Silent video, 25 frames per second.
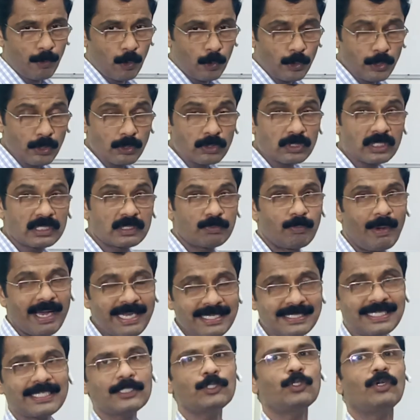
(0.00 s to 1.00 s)
produces
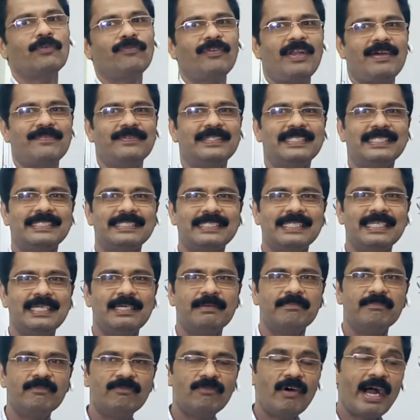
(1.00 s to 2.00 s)
bisexual flowers.
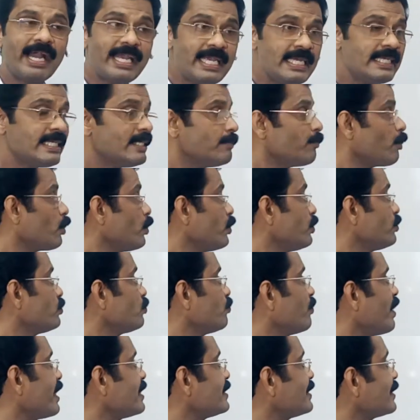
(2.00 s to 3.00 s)
Why it
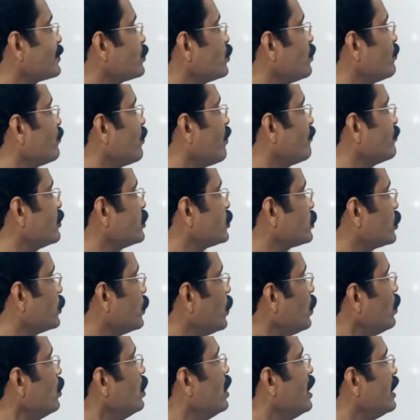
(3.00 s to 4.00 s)
produces bisexual flowers?
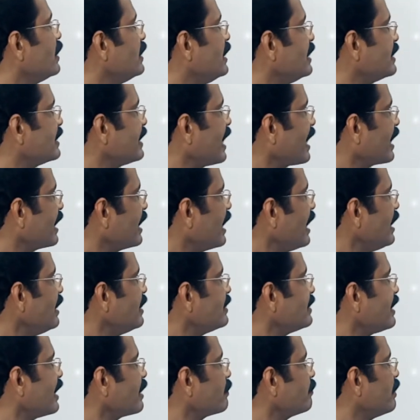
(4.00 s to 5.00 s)
The
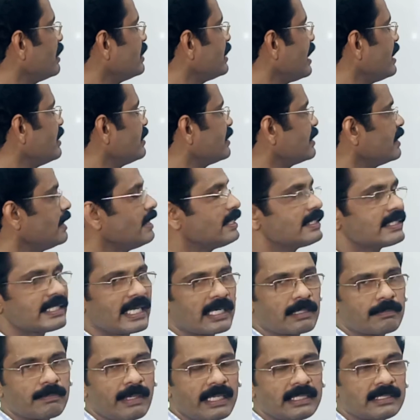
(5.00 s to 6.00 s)
second segment and third
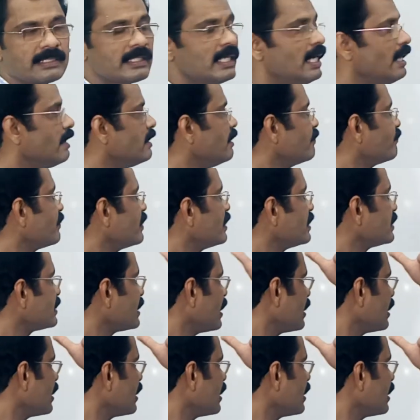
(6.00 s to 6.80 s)
segments. The first,